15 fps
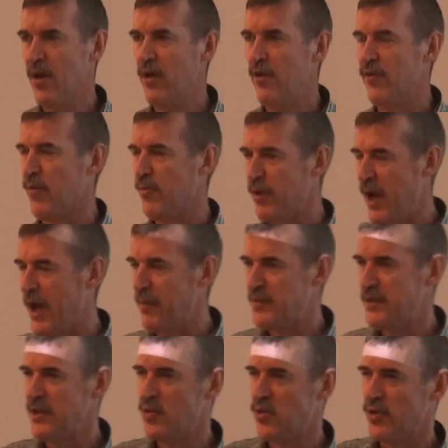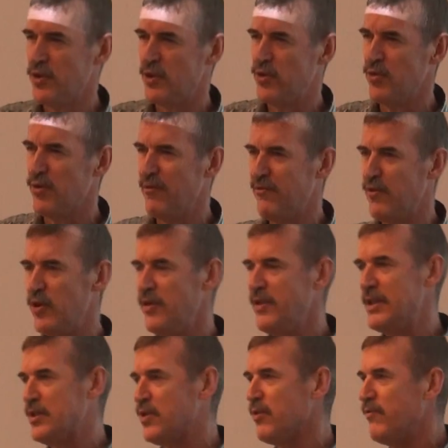So perhaps in order to avoid
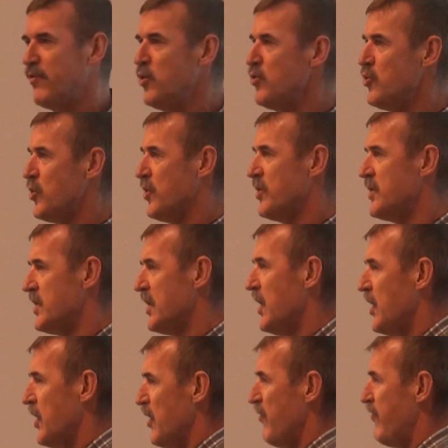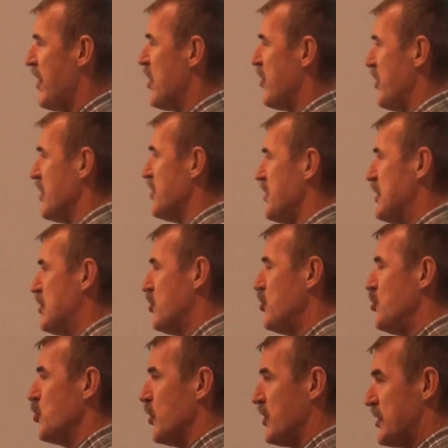these confusions, a variant is to do a